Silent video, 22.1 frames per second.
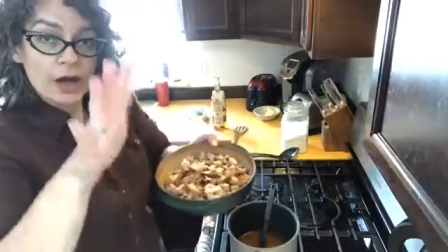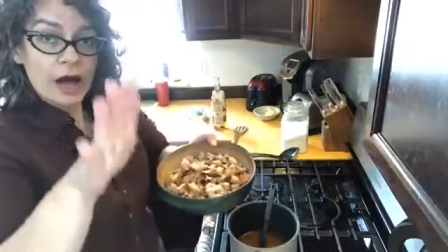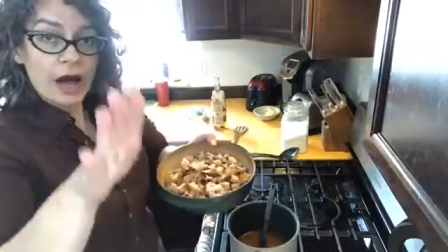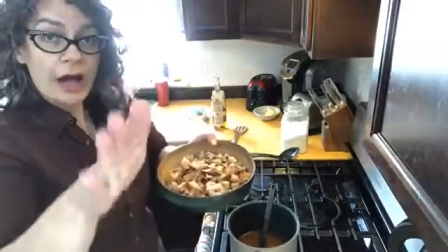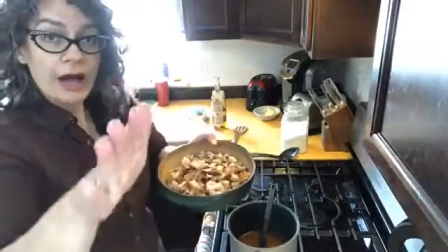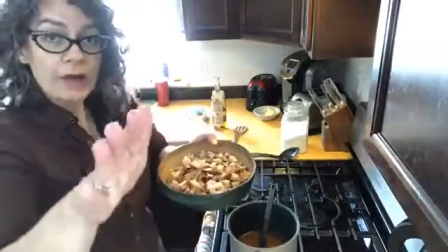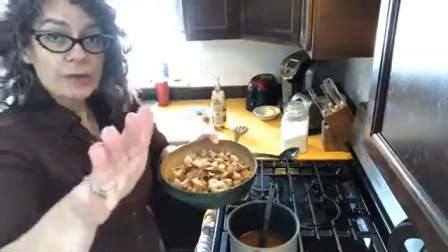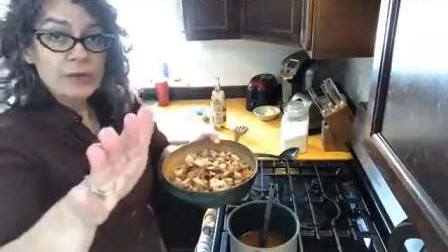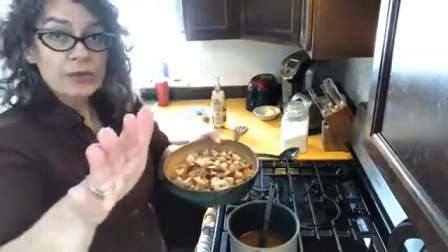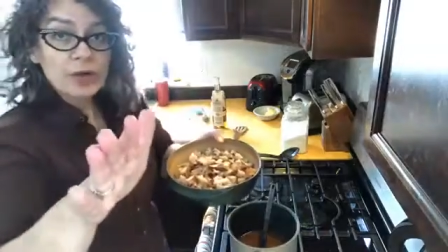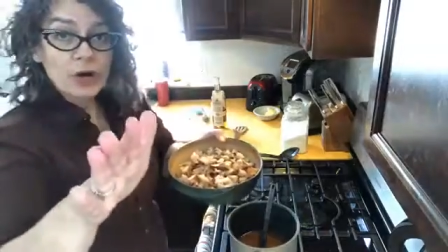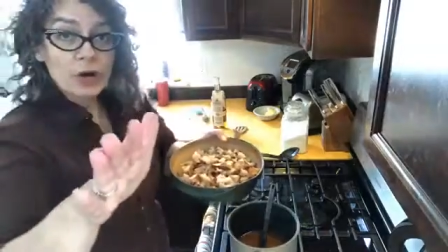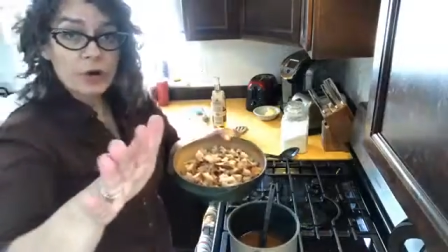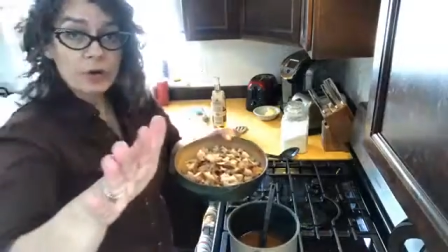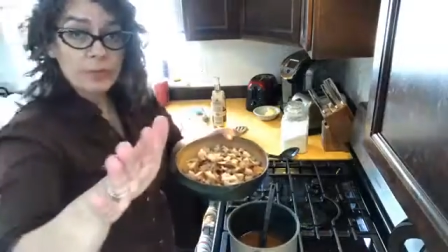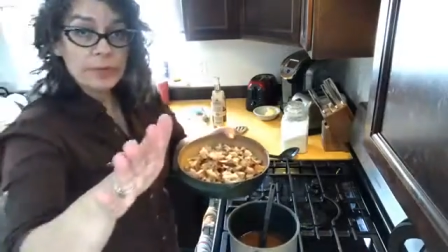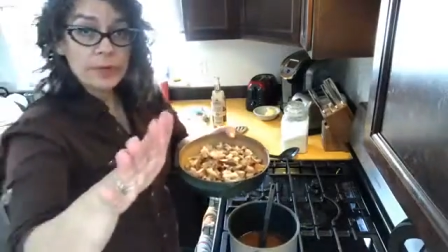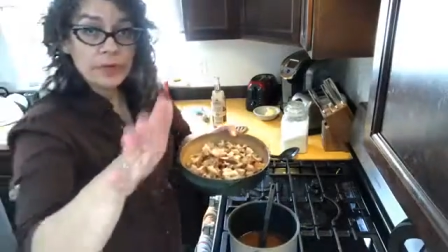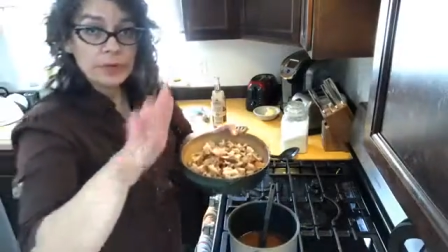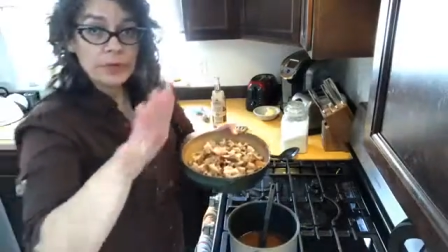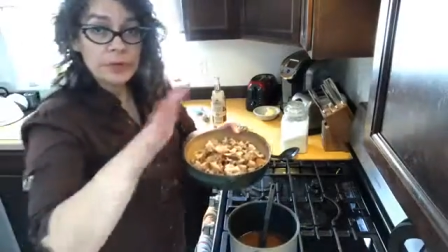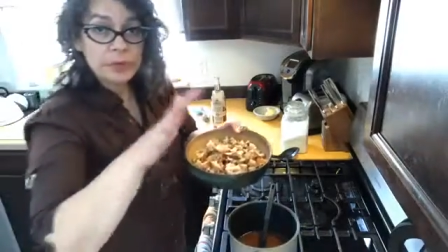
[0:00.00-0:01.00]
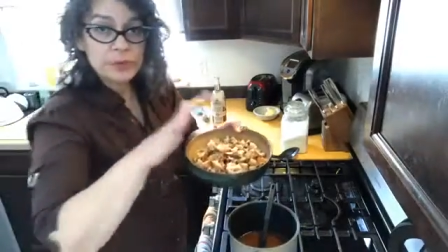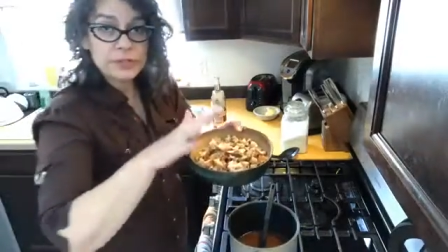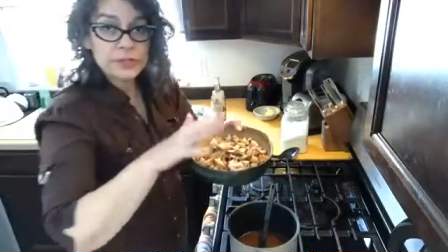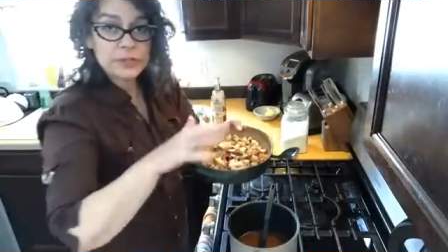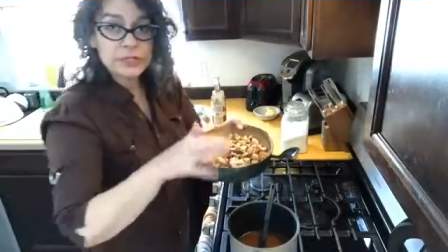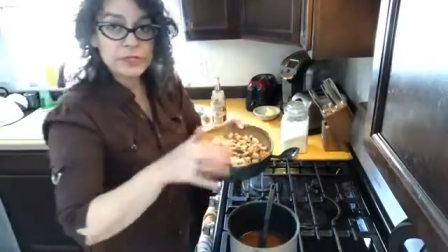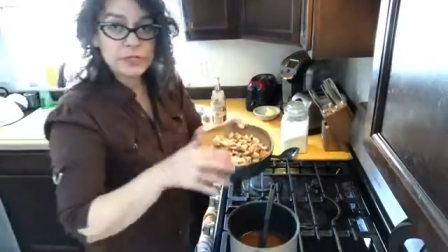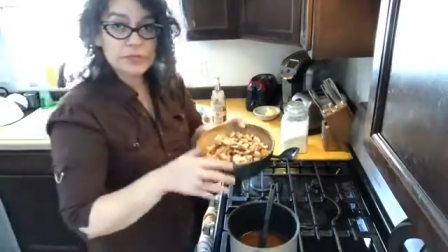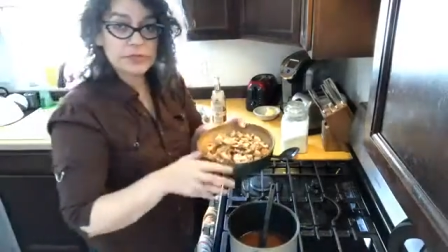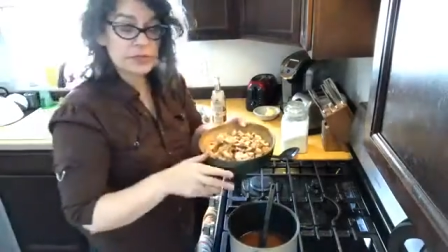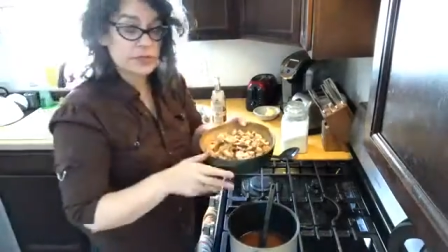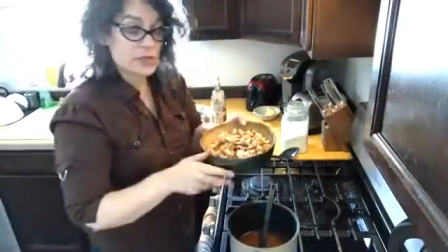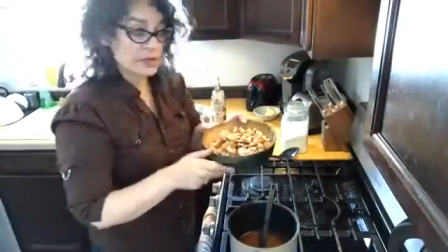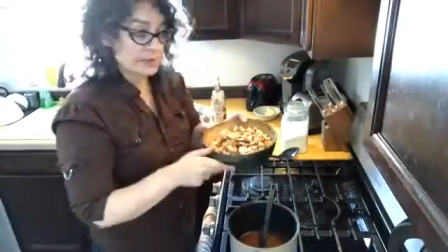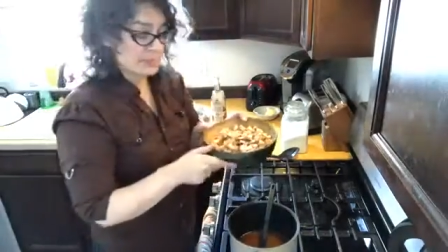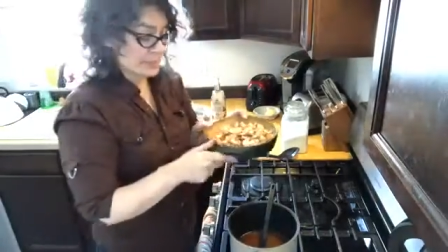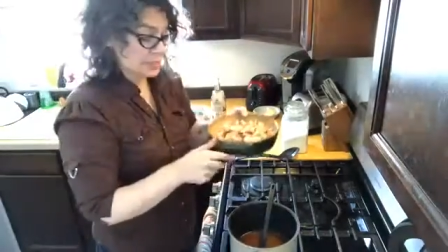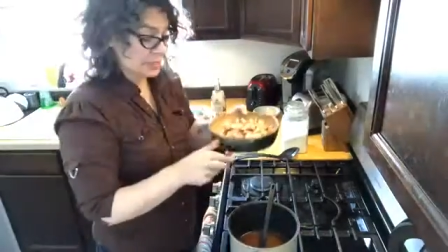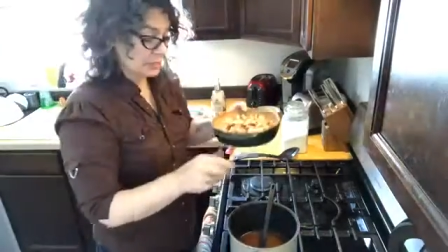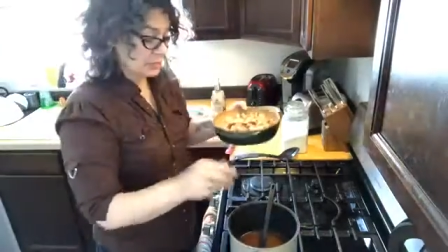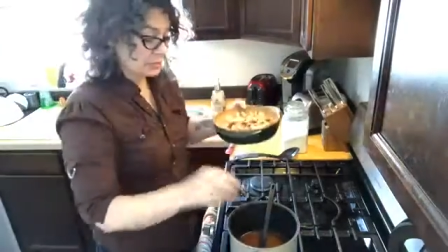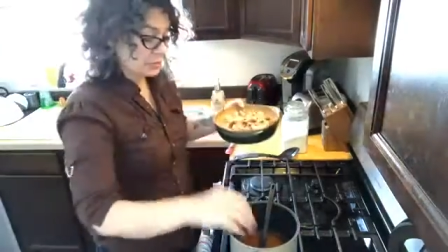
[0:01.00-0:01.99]
I would hope that yours is croissant
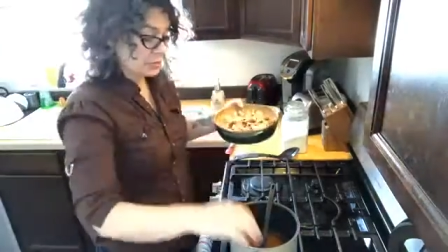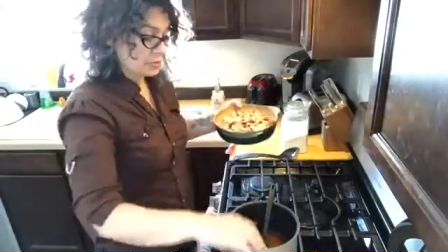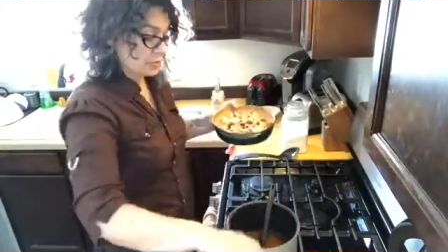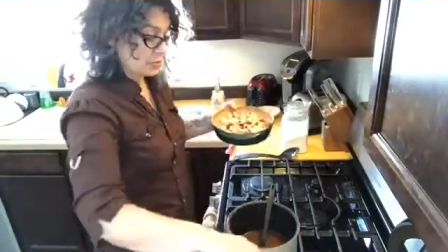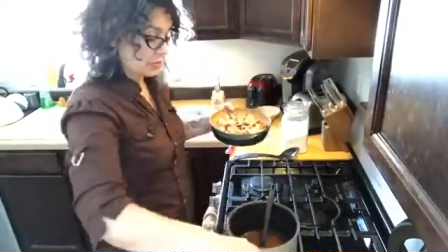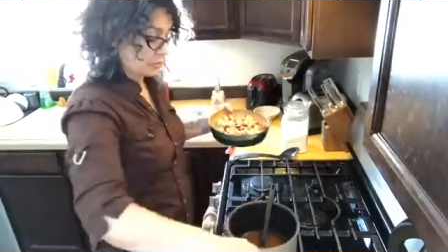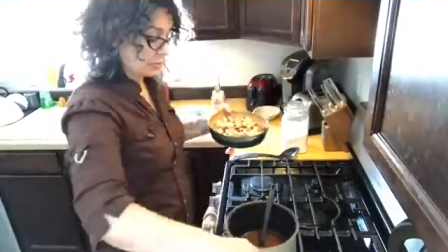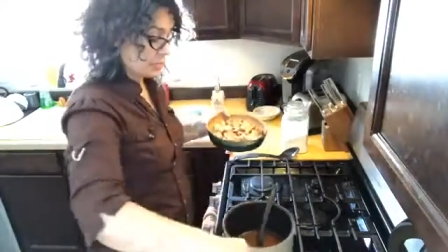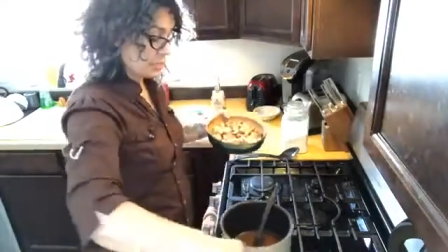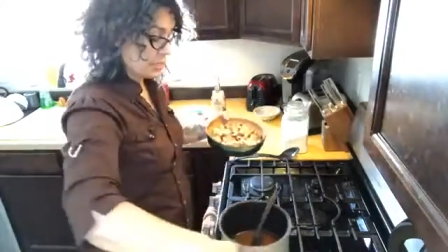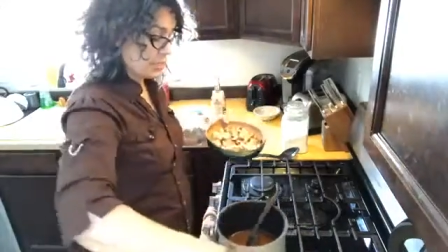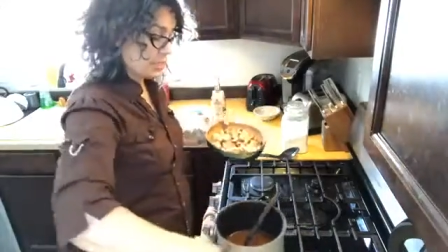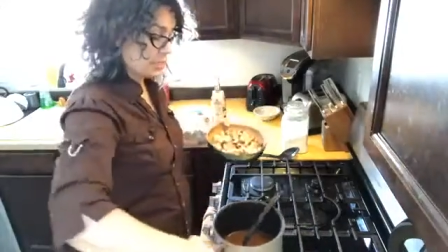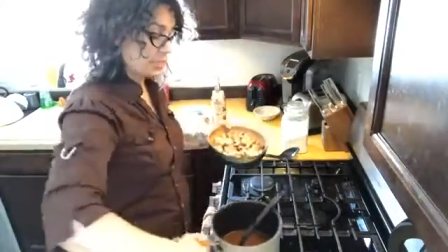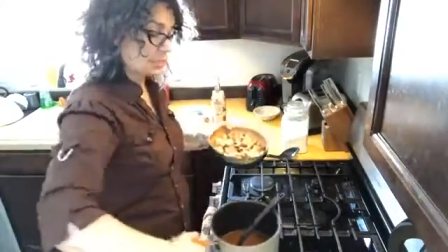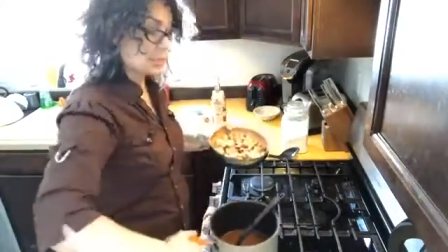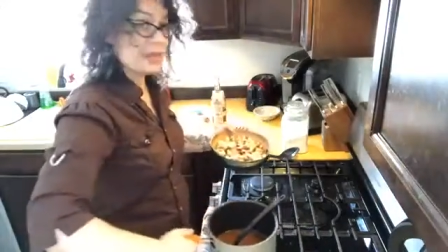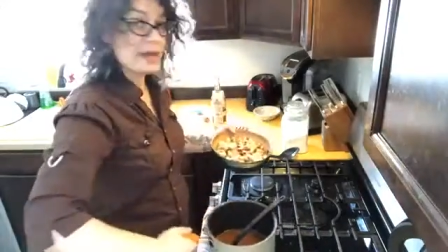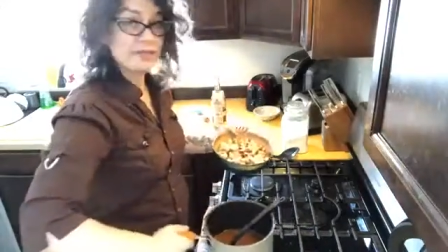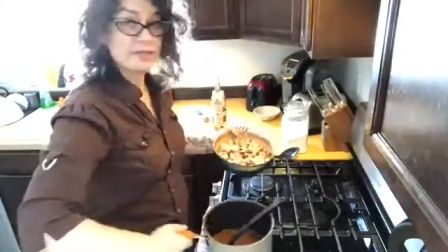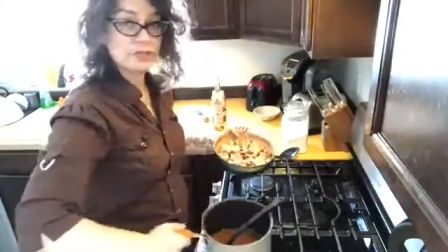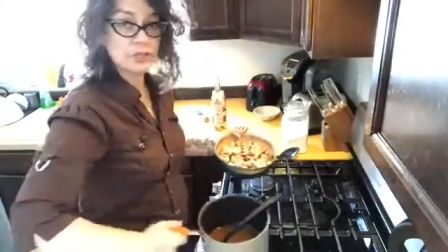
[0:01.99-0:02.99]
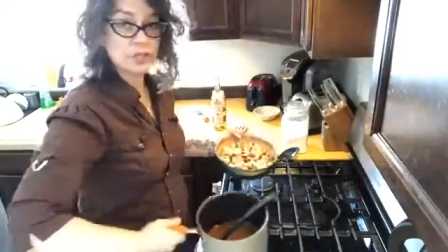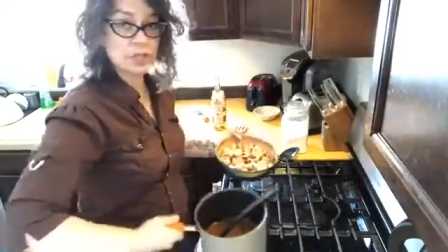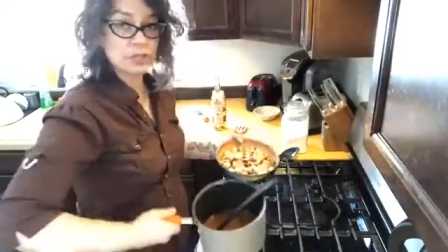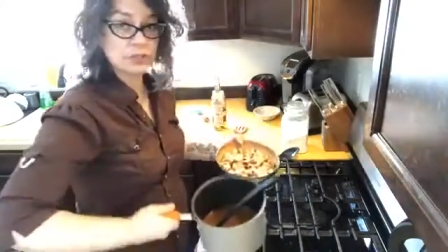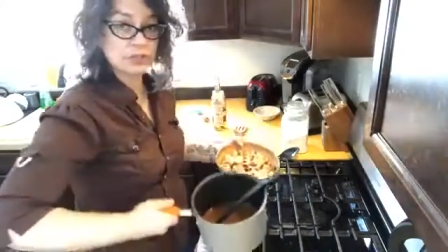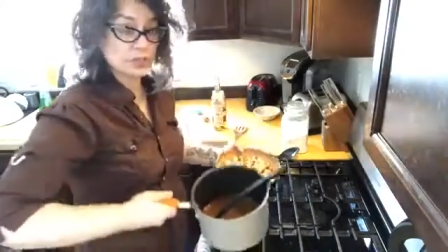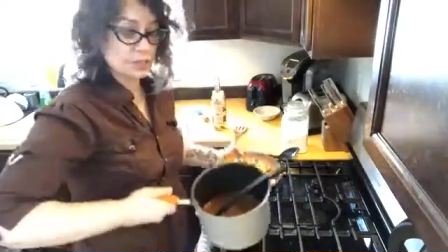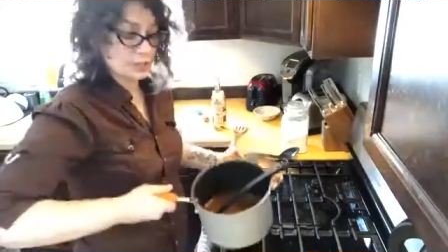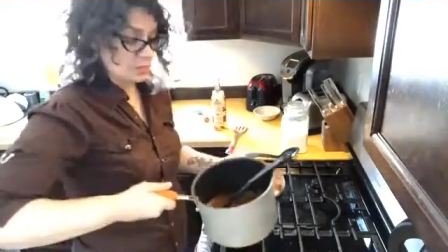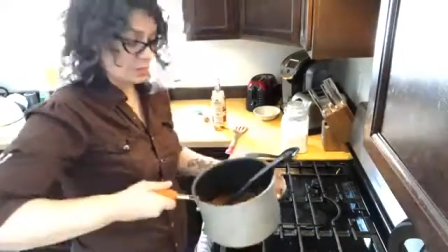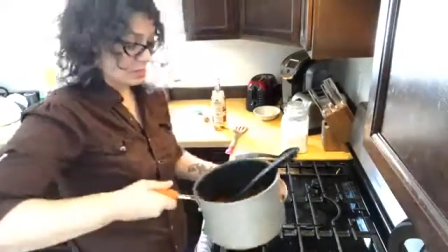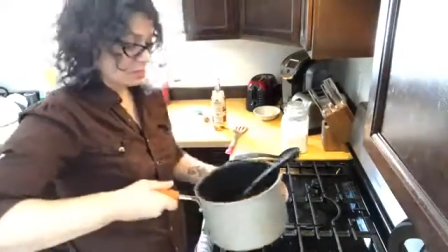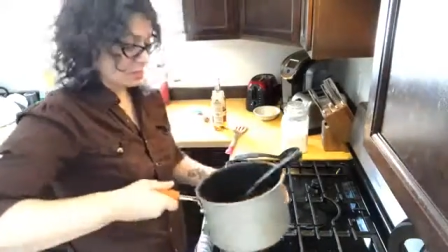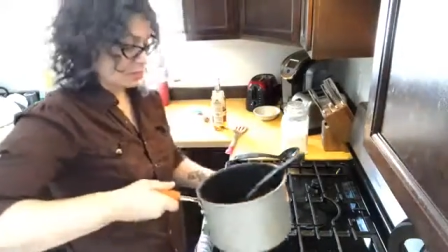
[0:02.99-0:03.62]
because seriously, it's life-changing.